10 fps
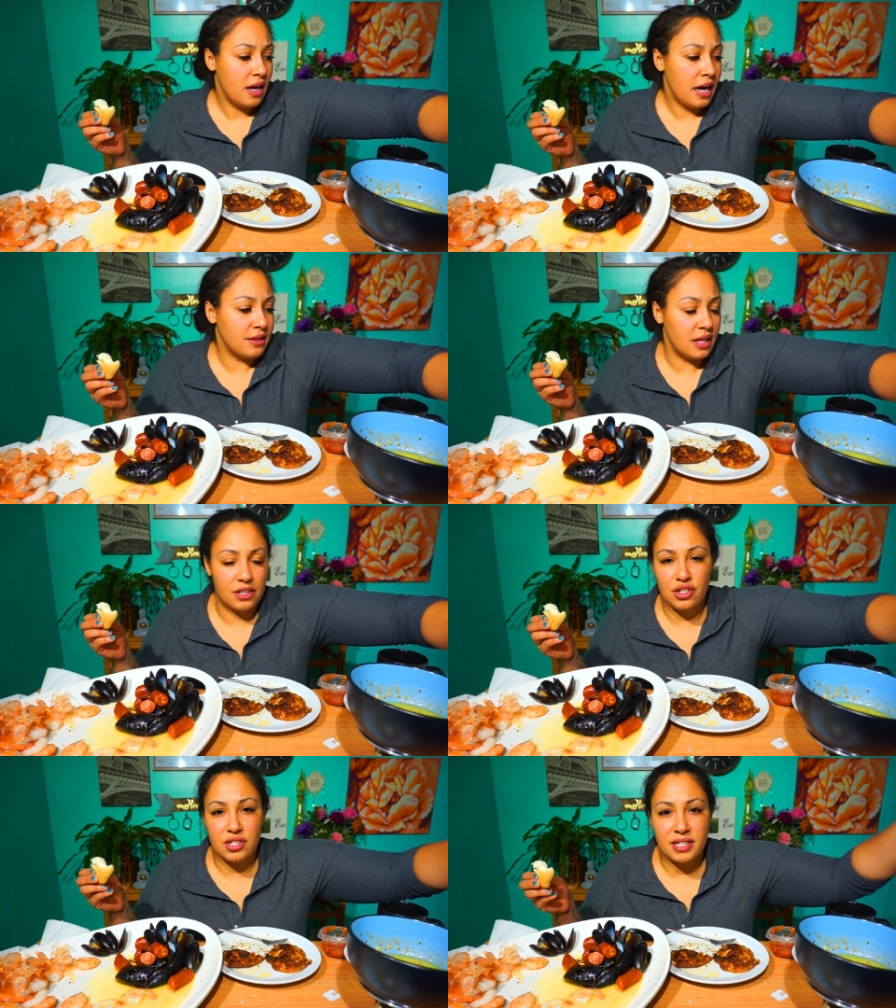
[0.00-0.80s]
and then
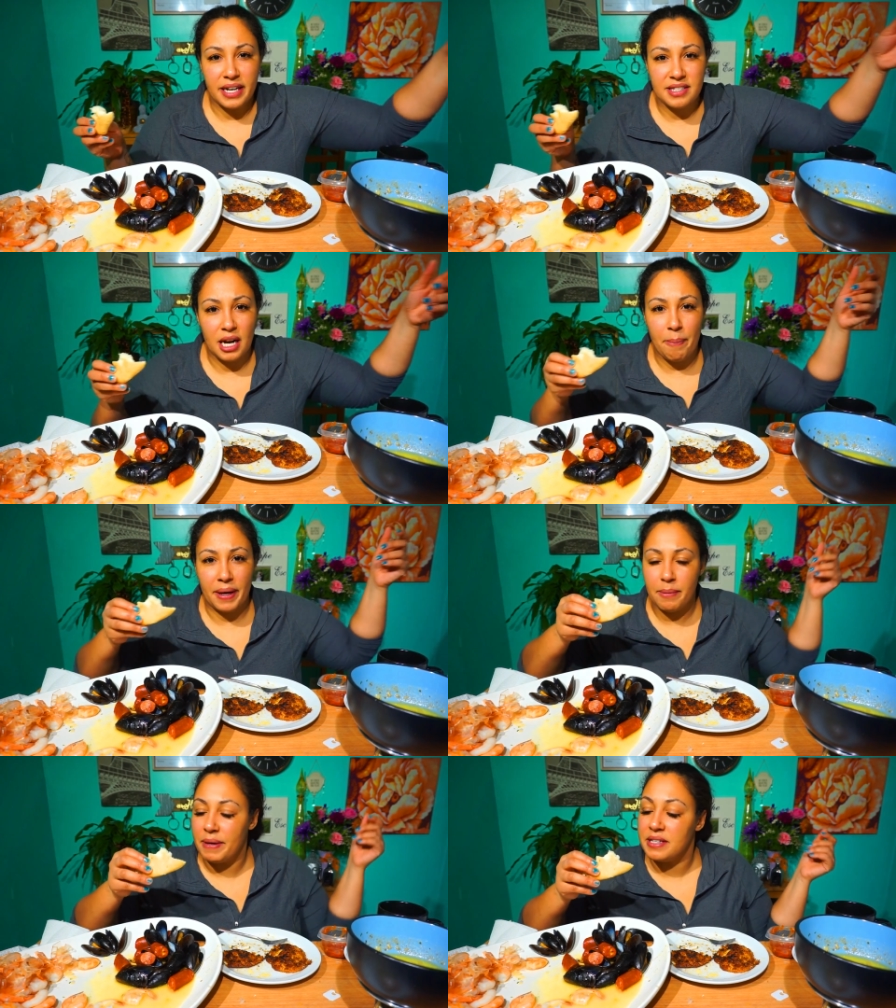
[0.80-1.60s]
just dice it up like a
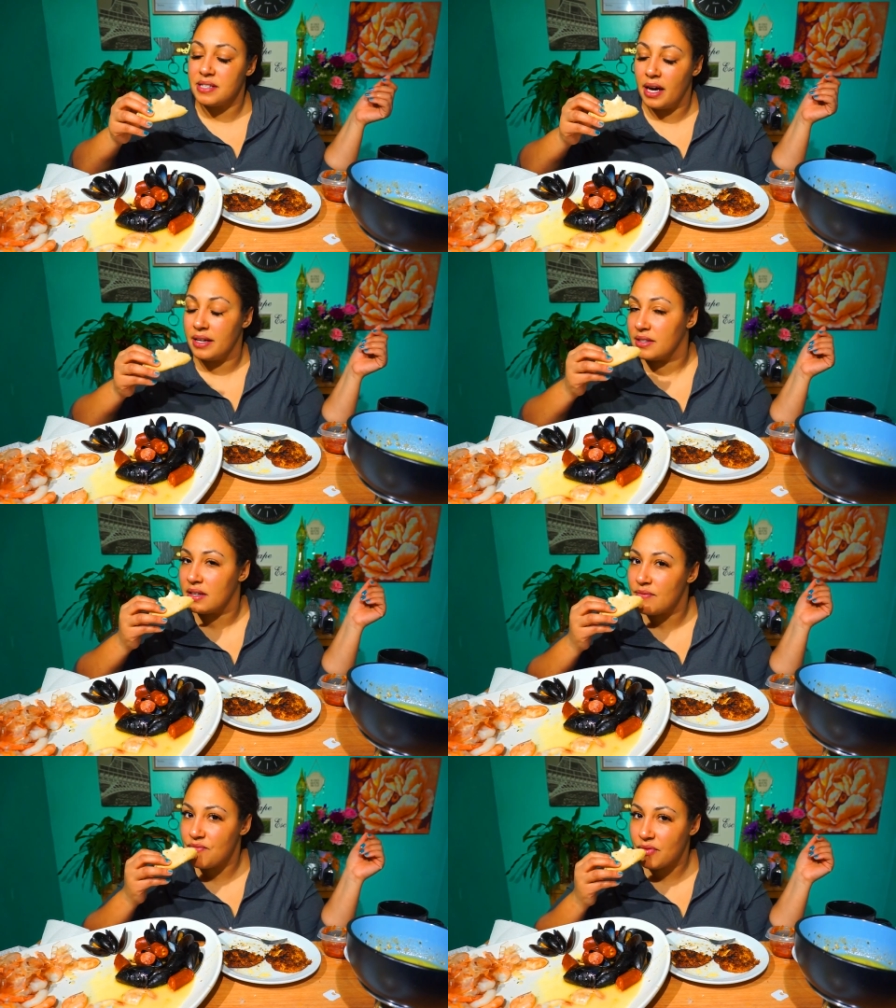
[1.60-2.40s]
pizza
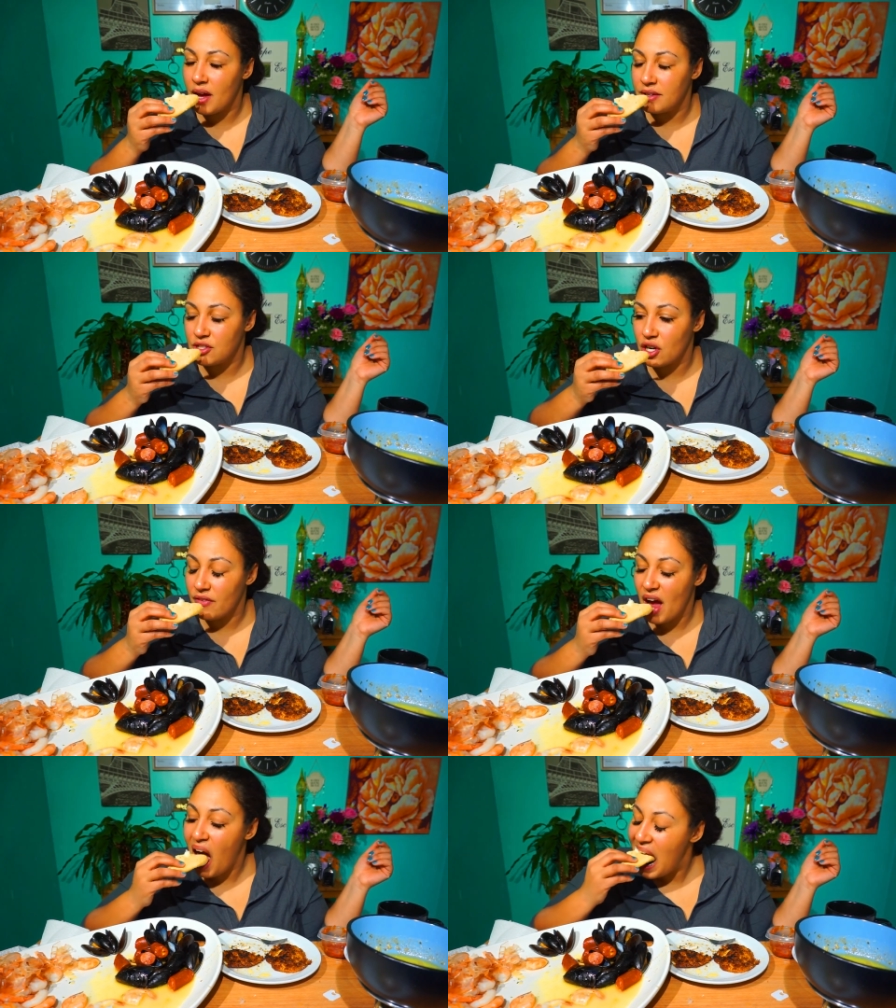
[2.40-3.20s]
and serve it.